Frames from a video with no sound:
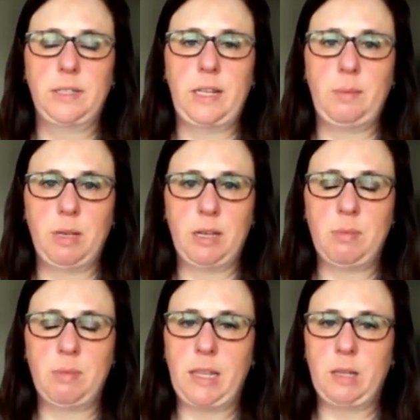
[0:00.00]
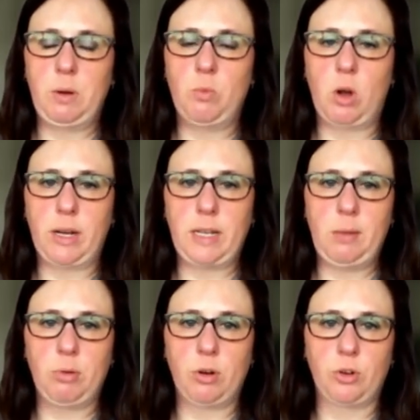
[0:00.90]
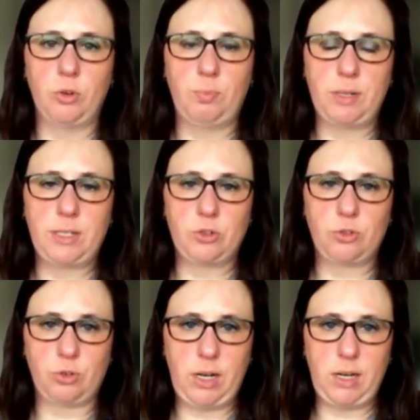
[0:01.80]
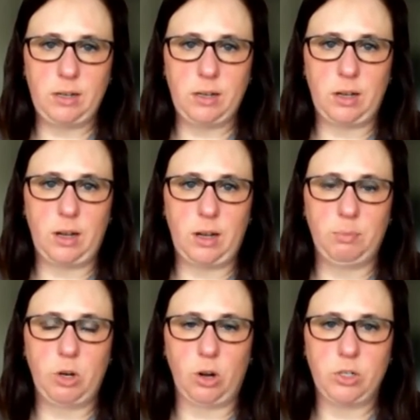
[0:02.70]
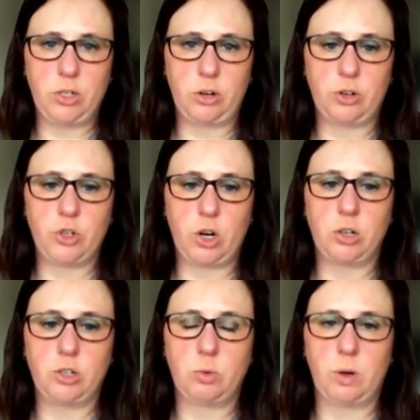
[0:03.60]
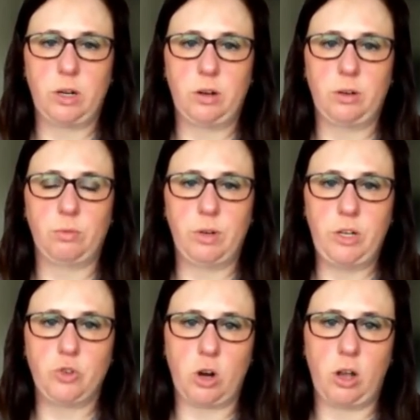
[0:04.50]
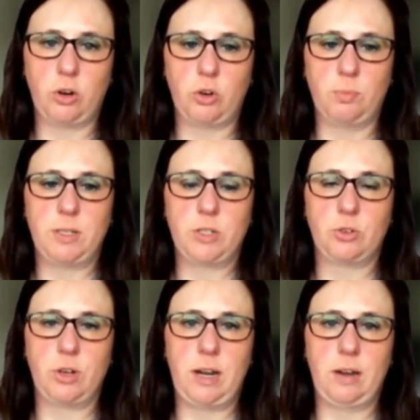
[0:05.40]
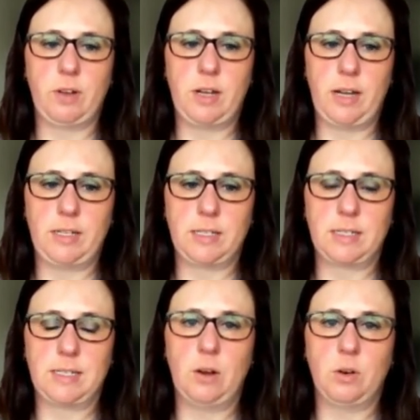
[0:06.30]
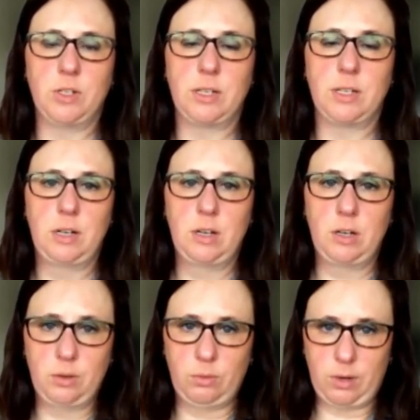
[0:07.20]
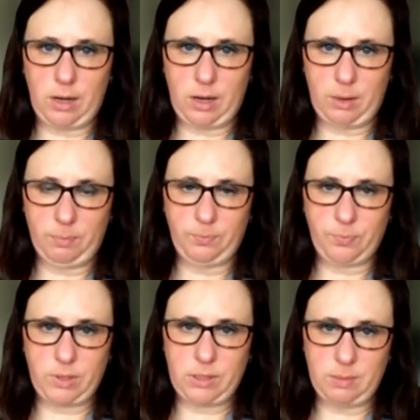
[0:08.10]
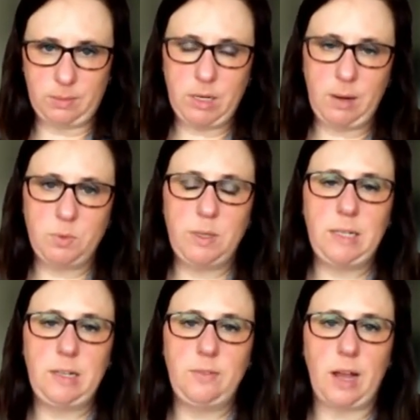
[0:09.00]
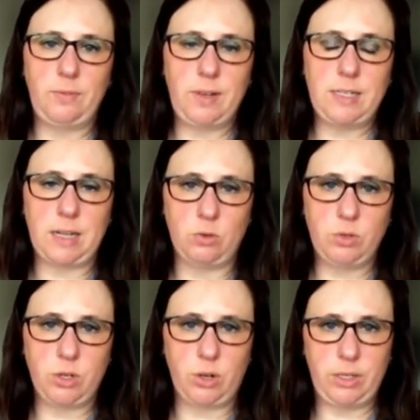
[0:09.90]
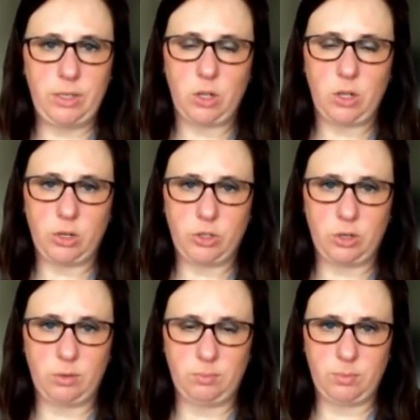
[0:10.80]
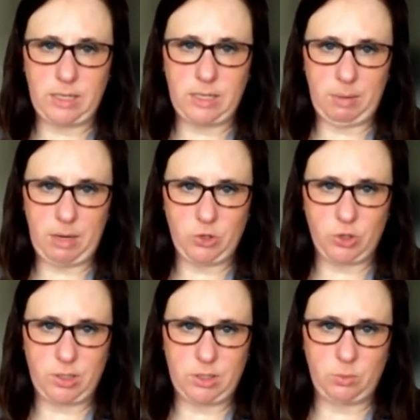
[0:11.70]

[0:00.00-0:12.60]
Keeping in mind that we want to keep her group and screen current on her chart. So we're going to redraw group and screen every 96 hours. Sometimes we leave IVs out on these long-term stay patients.